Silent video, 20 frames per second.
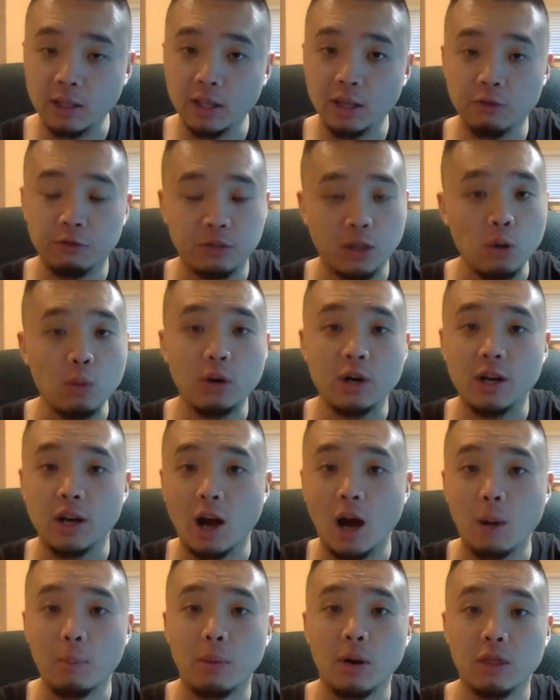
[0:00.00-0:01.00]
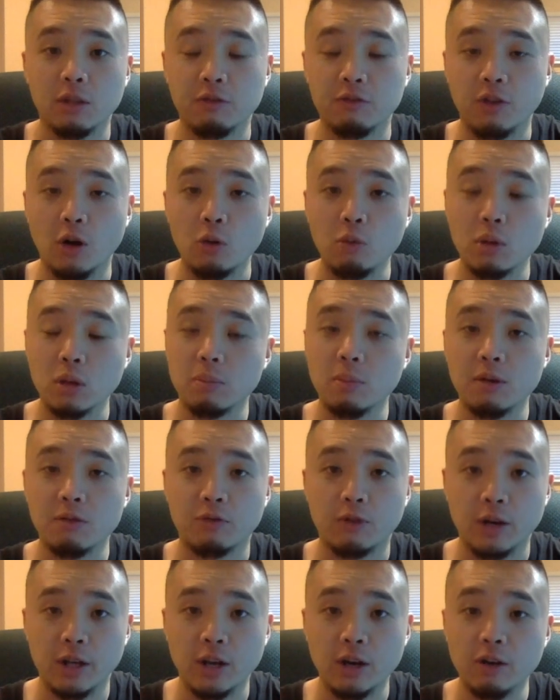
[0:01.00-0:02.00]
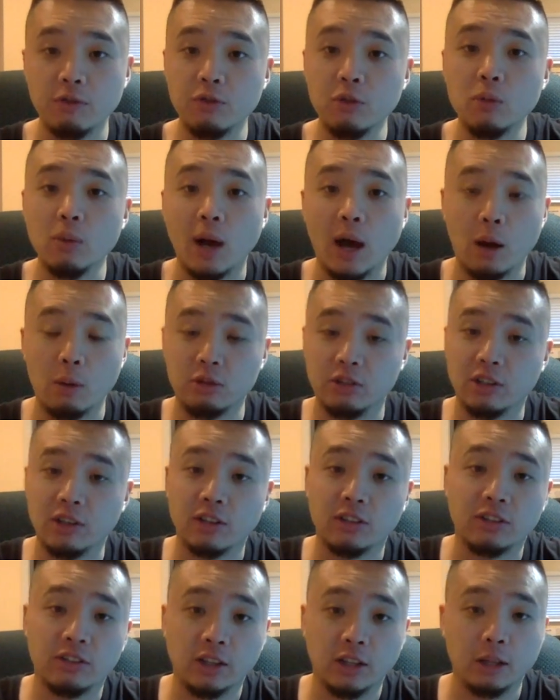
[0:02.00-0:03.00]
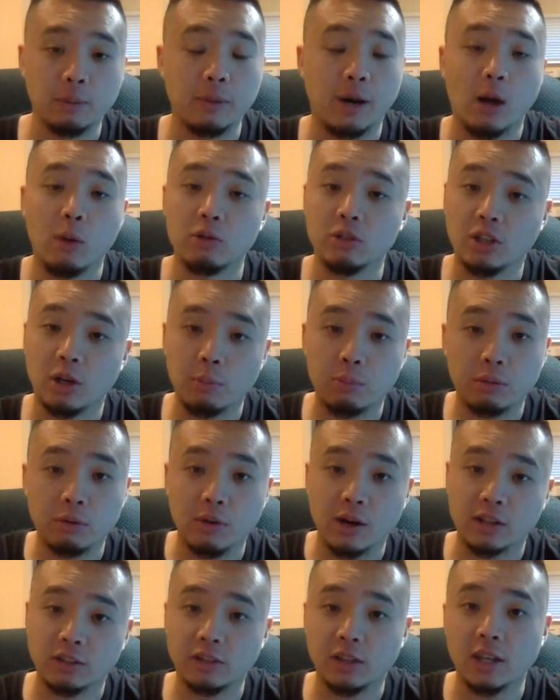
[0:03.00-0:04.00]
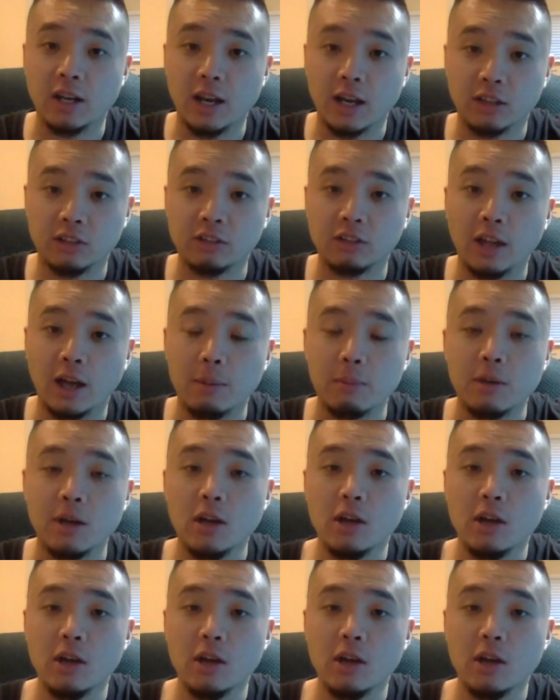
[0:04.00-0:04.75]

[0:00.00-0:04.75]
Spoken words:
if they were going to hop on the phone with me for an interview, I was going to sell them and I was going to progress to the next step.